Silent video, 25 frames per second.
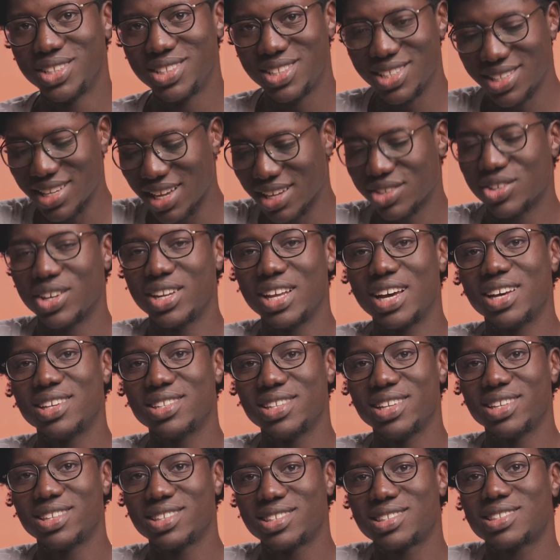This actually
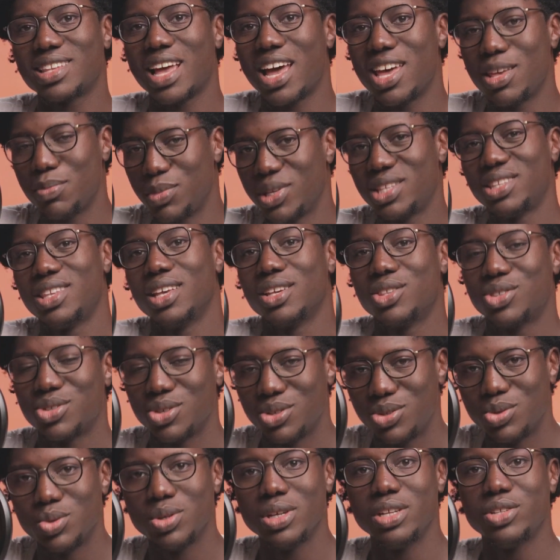has a time it takes
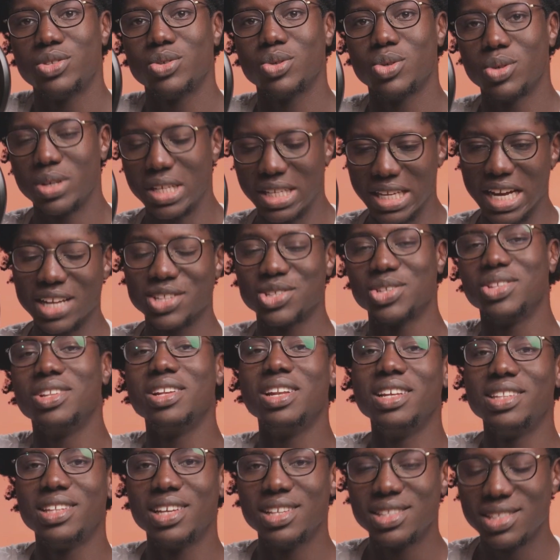to do it, so it adds to the
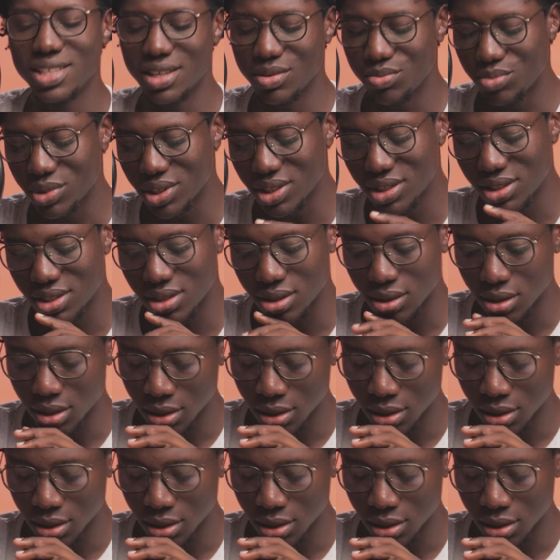latency a bit.